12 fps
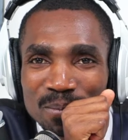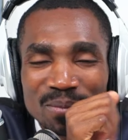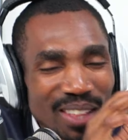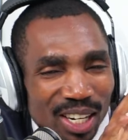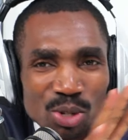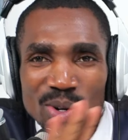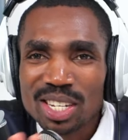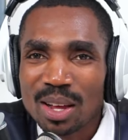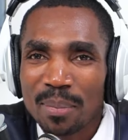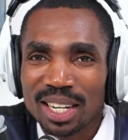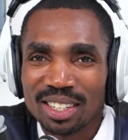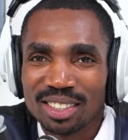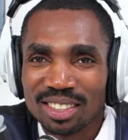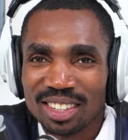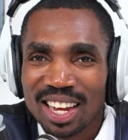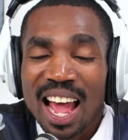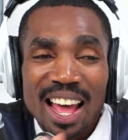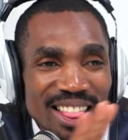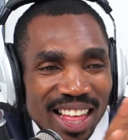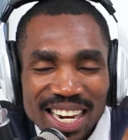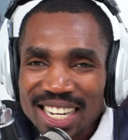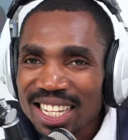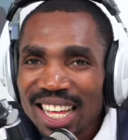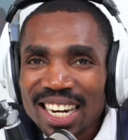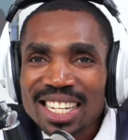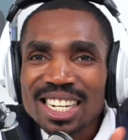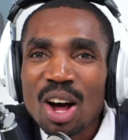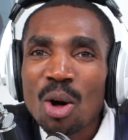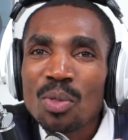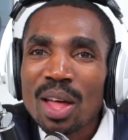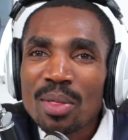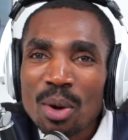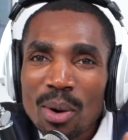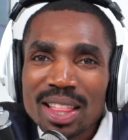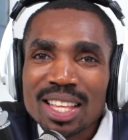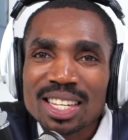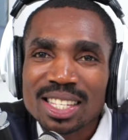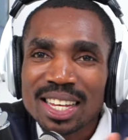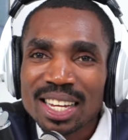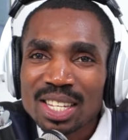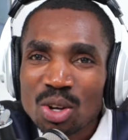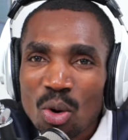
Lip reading: That is what is happening. That is now the way this thing is,